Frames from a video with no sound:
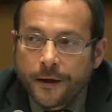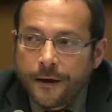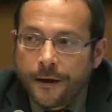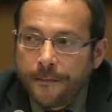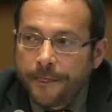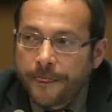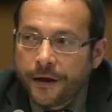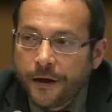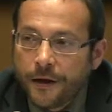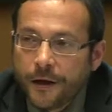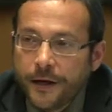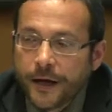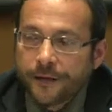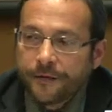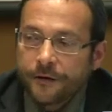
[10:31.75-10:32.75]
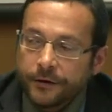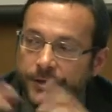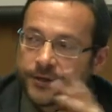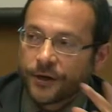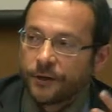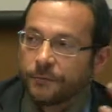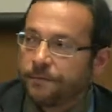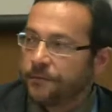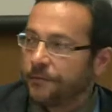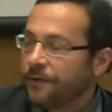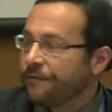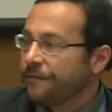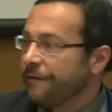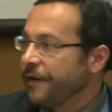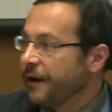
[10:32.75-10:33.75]
Another example
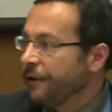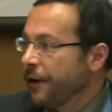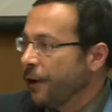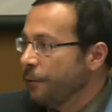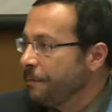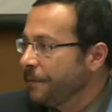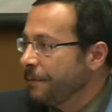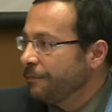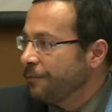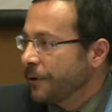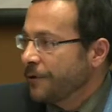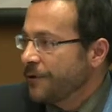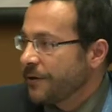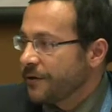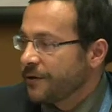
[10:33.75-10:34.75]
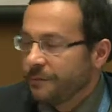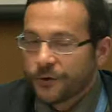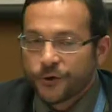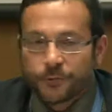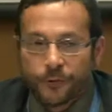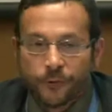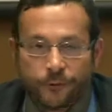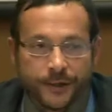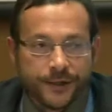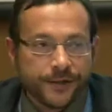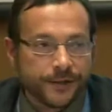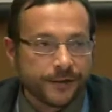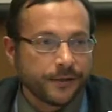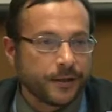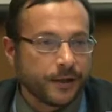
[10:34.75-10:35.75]
of a very open process much more
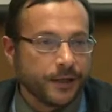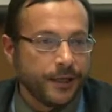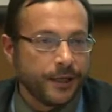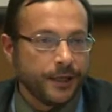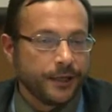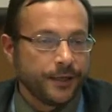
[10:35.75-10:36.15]
recently